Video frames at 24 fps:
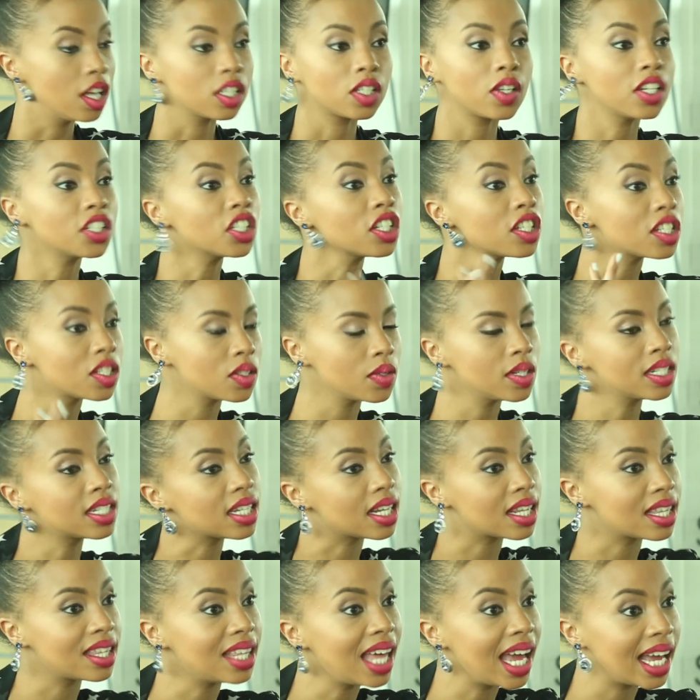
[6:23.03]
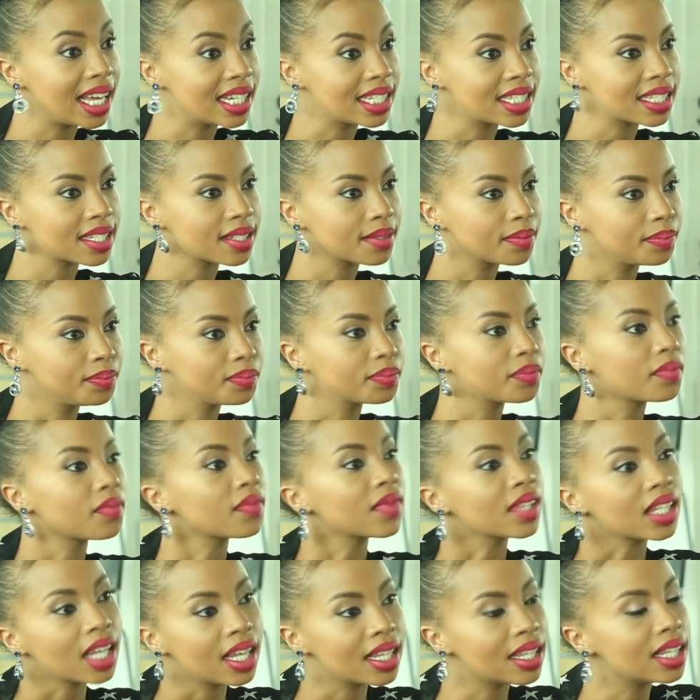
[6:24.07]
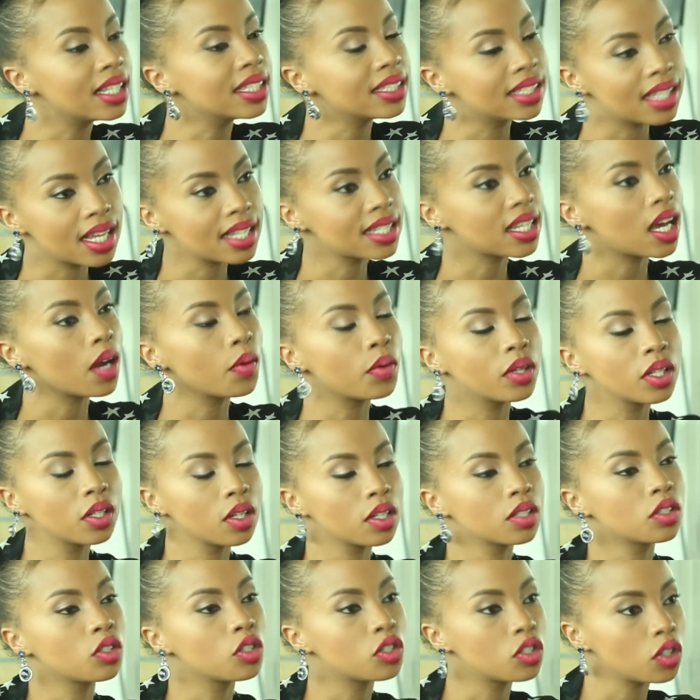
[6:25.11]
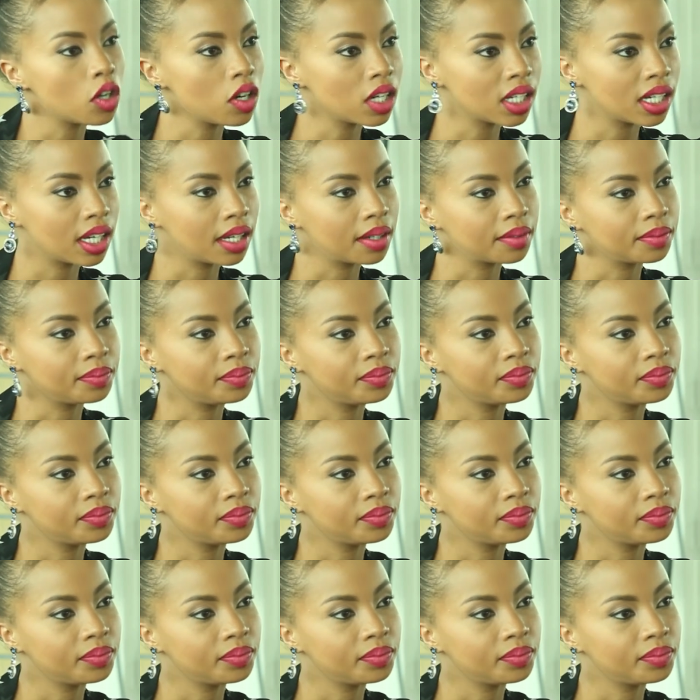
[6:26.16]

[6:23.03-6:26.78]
so I just tweeted that and then that's how we got to talking